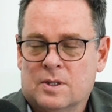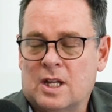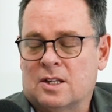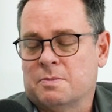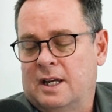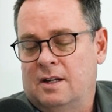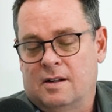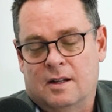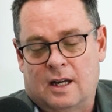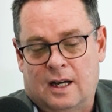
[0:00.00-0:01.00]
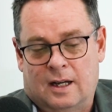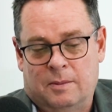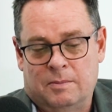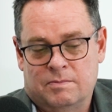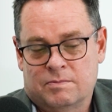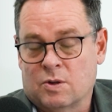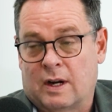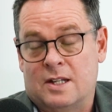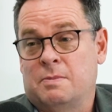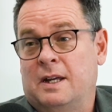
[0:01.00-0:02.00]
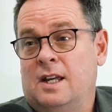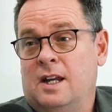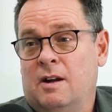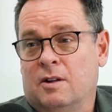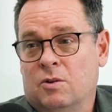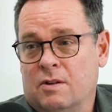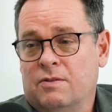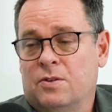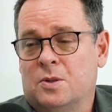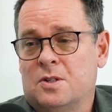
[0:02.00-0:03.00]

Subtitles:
Thanks, Pete. Great to be here and looking forward